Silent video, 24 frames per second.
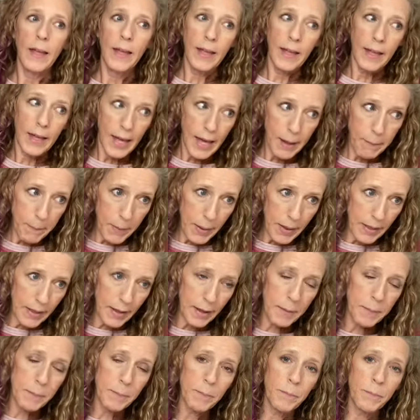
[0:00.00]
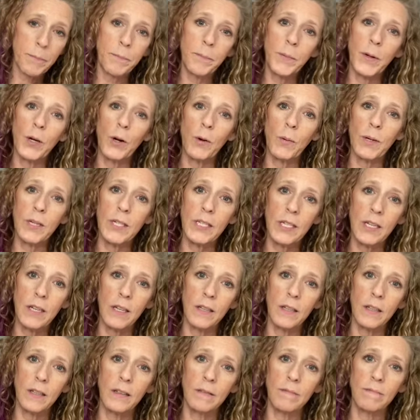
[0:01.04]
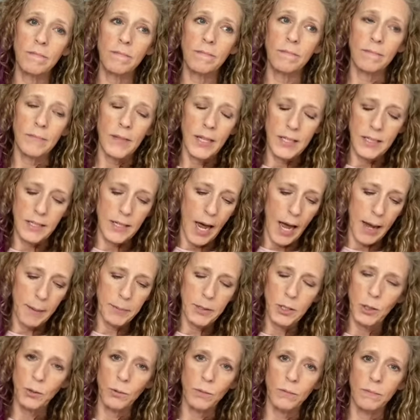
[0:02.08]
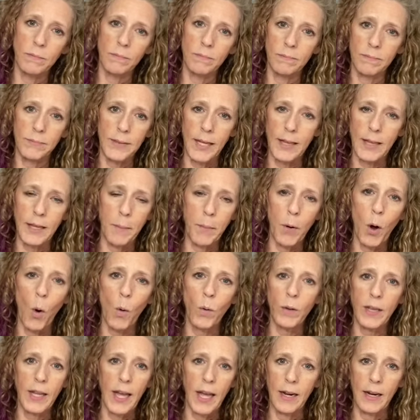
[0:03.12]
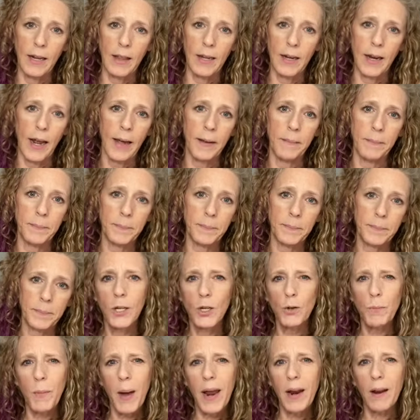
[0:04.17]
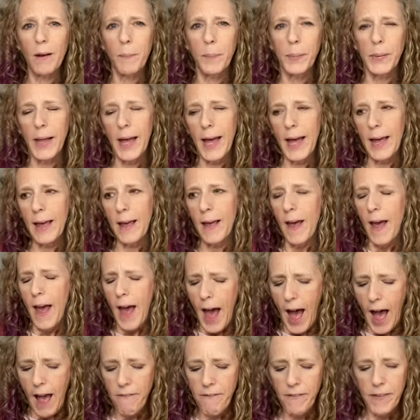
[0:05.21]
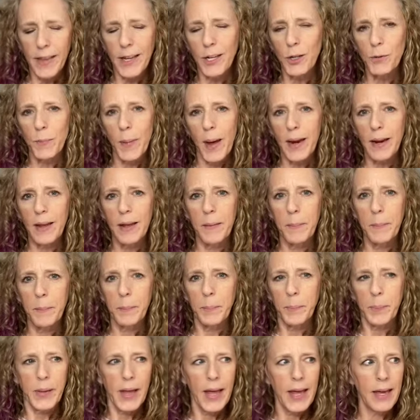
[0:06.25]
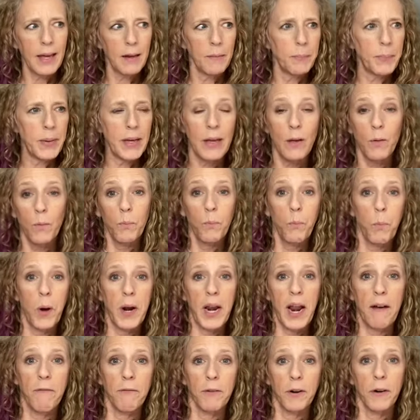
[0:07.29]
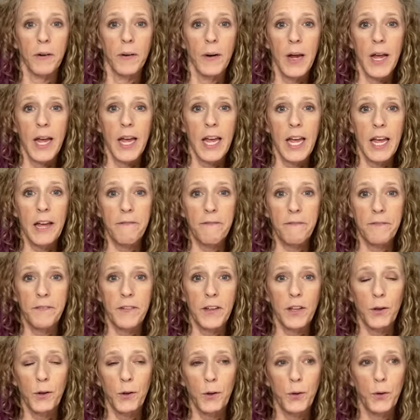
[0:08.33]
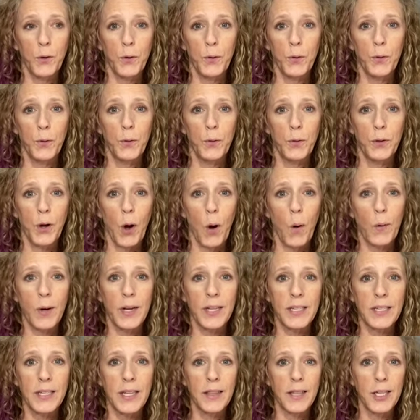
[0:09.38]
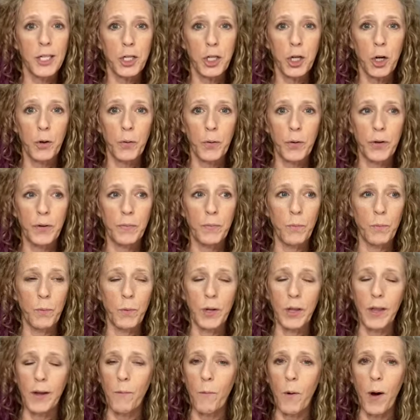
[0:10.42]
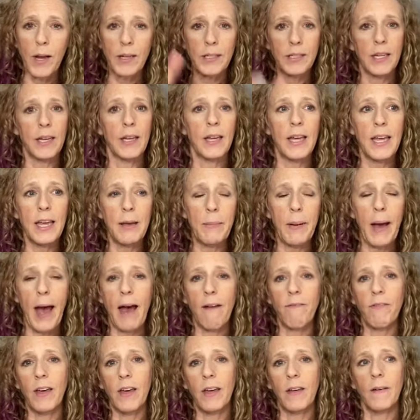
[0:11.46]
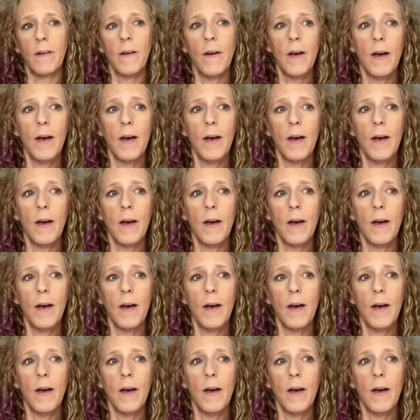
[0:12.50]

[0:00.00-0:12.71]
keeping them, until it's time to let them go at the end of the day. Dramatic play, I feel like dramatic play can be whatever. If you notice that the children really want to keep having